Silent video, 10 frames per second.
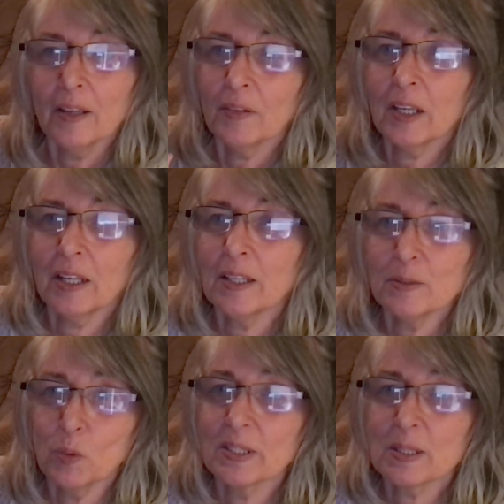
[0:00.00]
the key
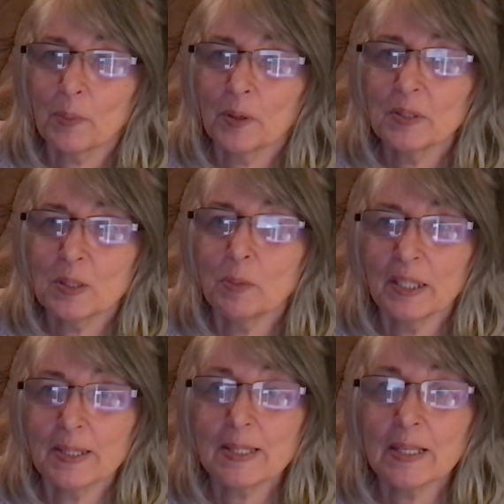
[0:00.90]
was supposed to be
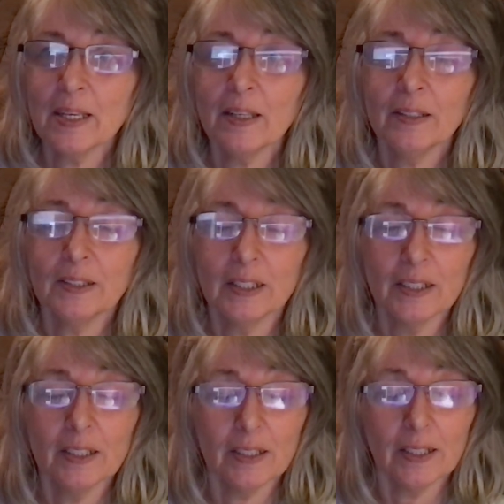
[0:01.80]
C,
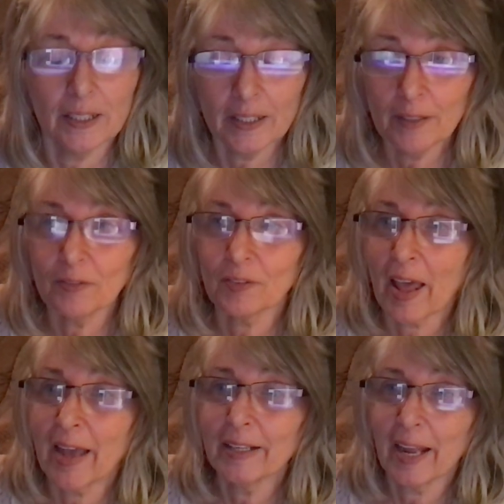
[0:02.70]
D, E
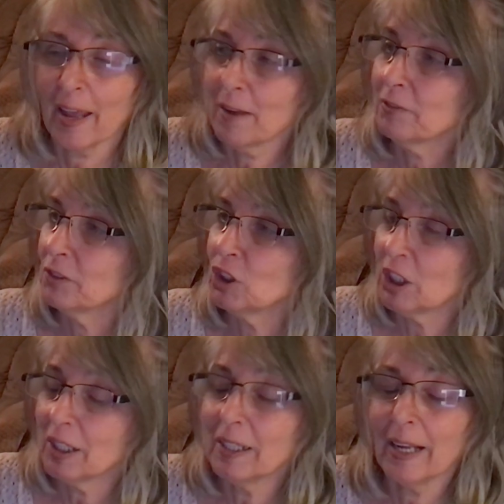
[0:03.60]
flat, F,
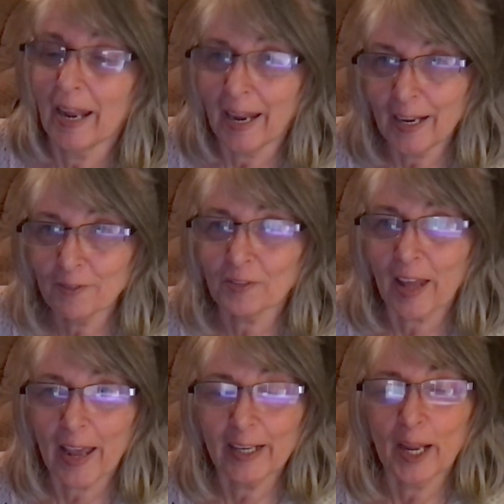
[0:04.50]
G, A
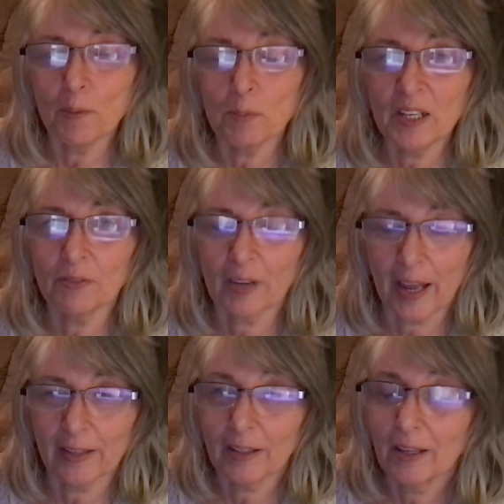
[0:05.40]
flat, and B flat.